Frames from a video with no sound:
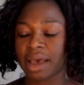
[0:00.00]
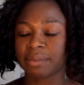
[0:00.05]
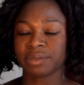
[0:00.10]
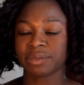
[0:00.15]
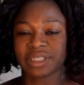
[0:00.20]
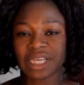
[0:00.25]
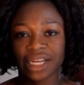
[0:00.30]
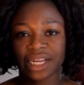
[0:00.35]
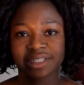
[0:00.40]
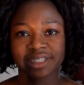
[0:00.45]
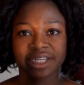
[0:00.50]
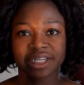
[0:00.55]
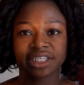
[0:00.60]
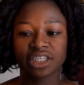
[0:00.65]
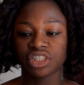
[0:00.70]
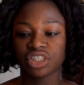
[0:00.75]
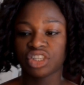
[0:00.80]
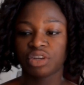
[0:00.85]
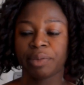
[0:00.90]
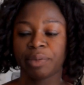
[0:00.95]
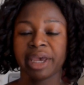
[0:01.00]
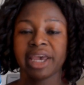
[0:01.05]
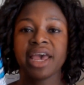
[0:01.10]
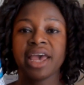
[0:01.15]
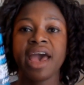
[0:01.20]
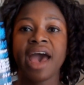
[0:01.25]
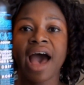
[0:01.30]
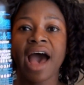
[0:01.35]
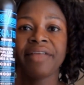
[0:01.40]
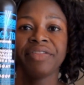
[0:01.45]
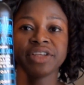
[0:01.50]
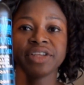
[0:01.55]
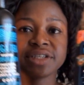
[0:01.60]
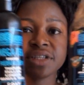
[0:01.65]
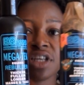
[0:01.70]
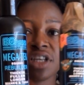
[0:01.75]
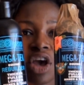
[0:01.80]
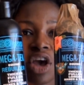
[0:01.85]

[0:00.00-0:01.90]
seller sent it to me, and this is the